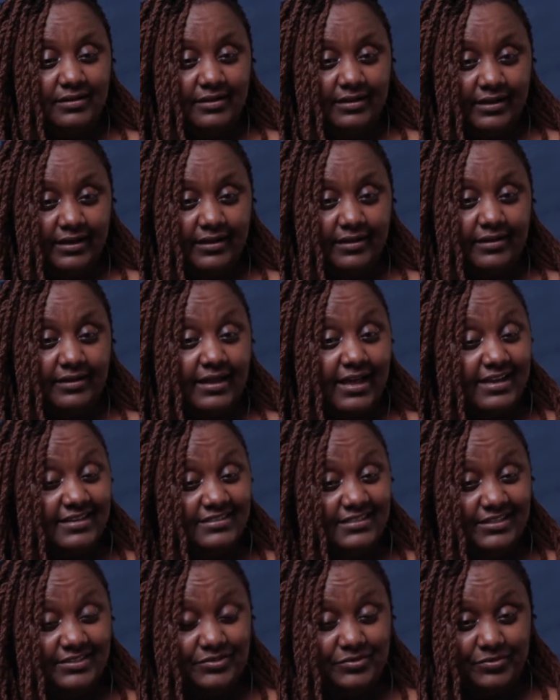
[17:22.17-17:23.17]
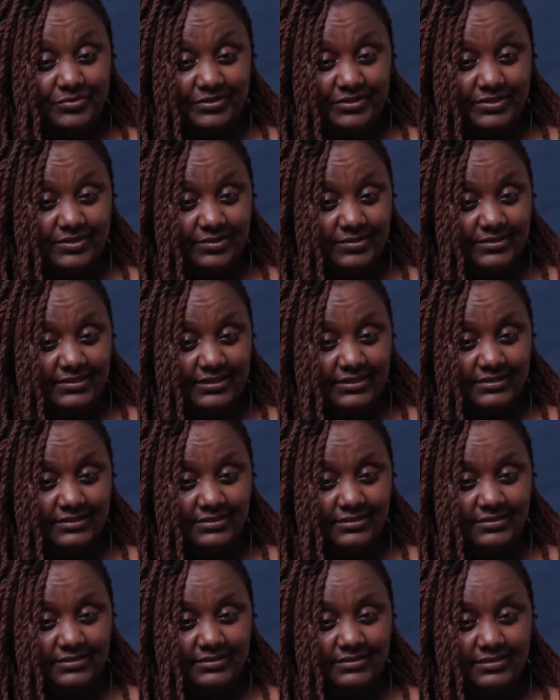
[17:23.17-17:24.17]
Yeah, access to
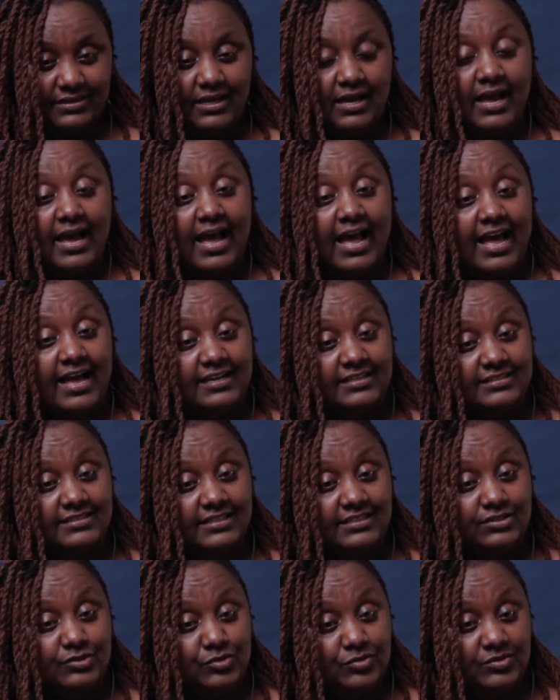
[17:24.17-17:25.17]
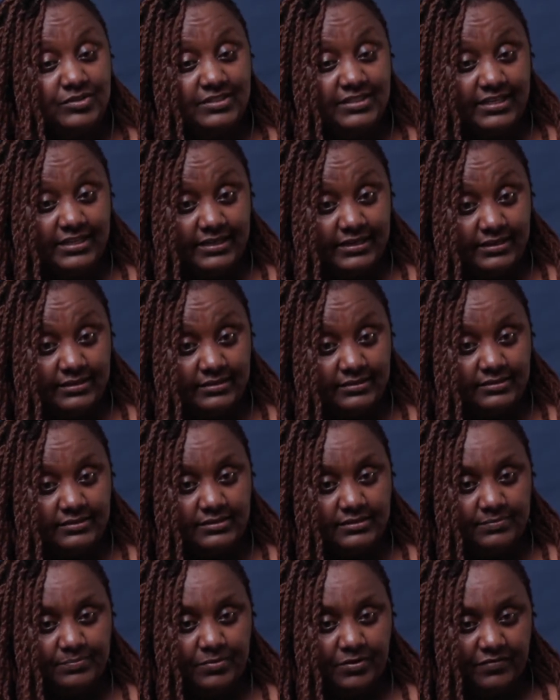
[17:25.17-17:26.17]
resources, access to skilled
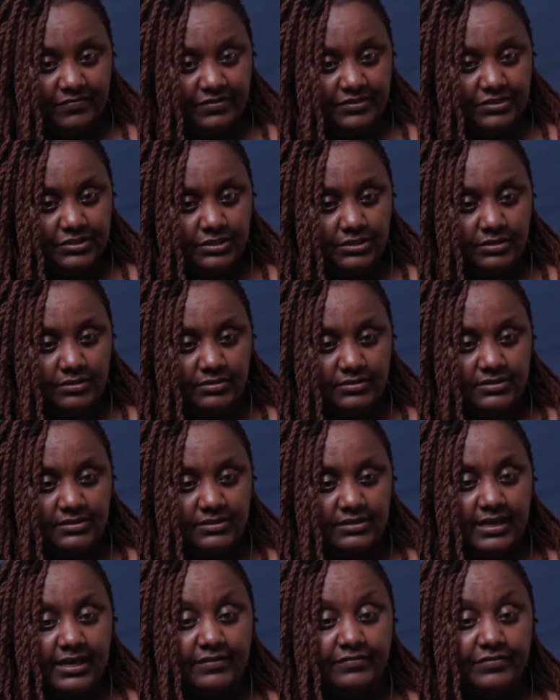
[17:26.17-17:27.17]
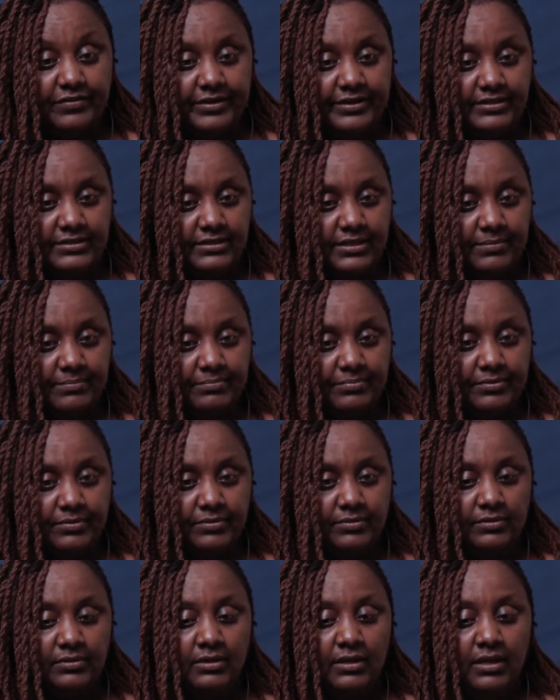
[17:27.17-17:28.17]
professionals. Like, for
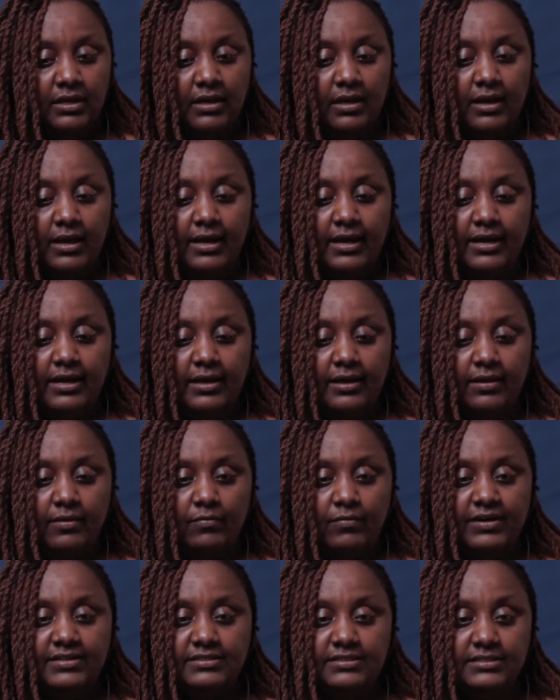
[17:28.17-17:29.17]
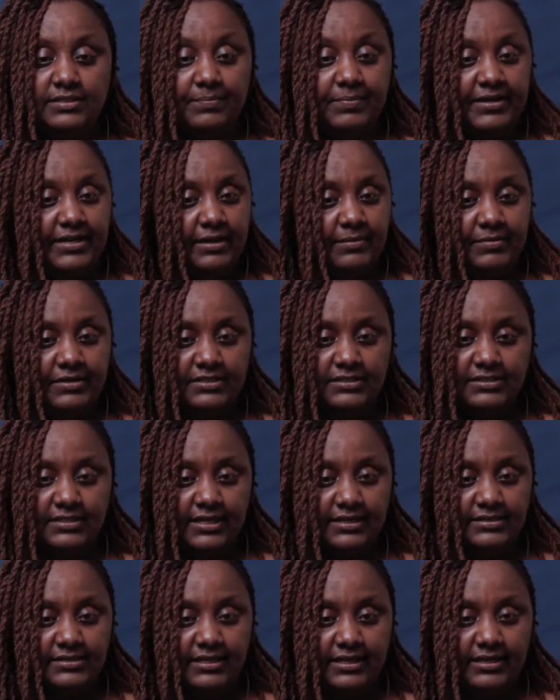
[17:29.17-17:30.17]
example, once the pandemic
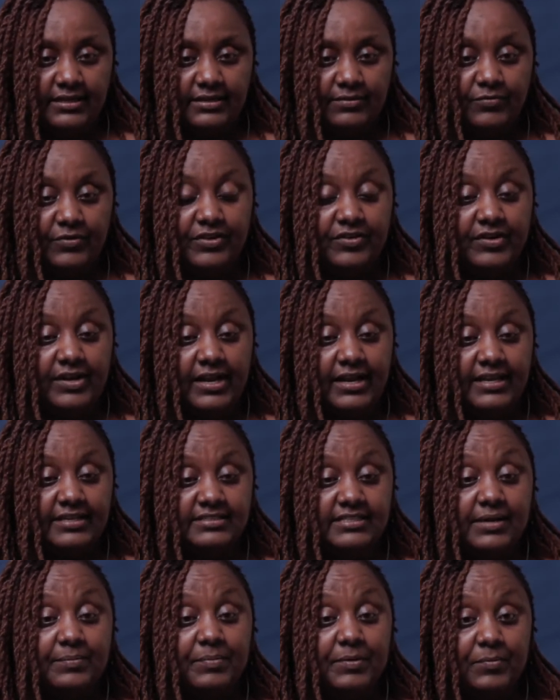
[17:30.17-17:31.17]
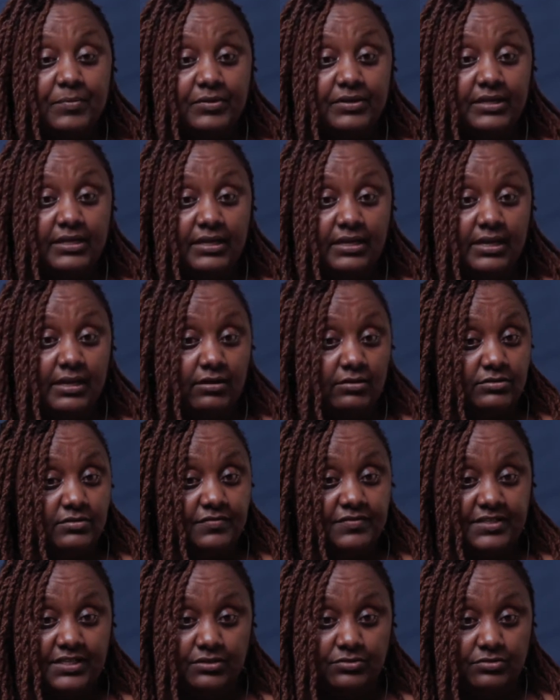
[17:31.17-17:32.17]
started, we realized that people needed a lot of
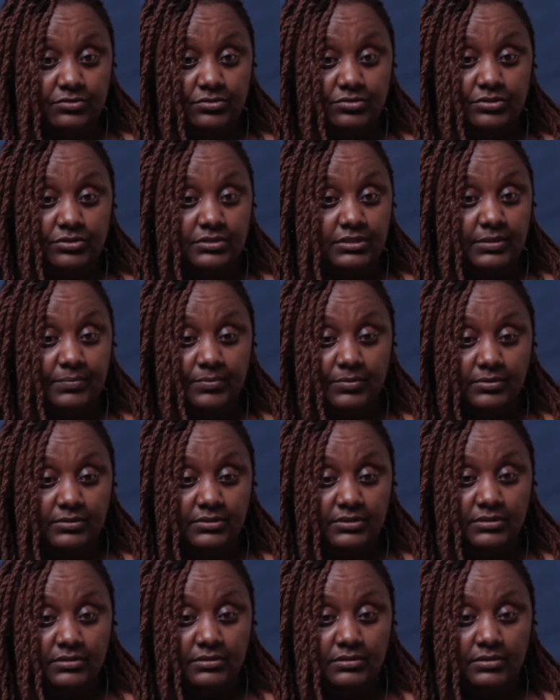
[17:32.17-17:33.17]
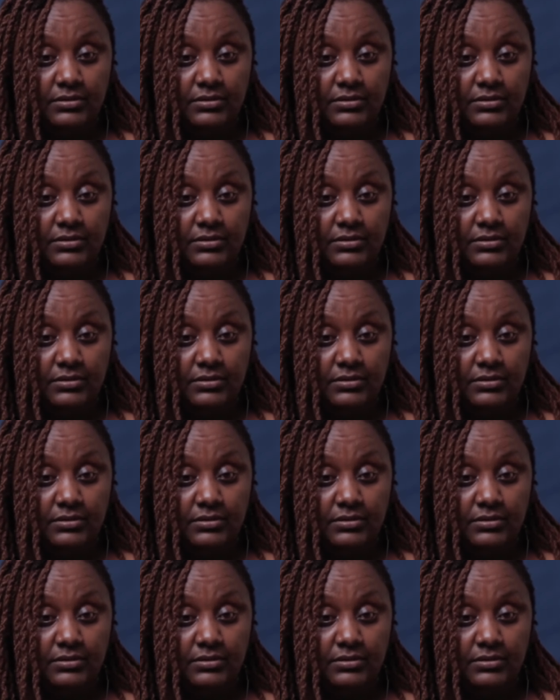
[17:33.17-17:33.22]
psychosocial support.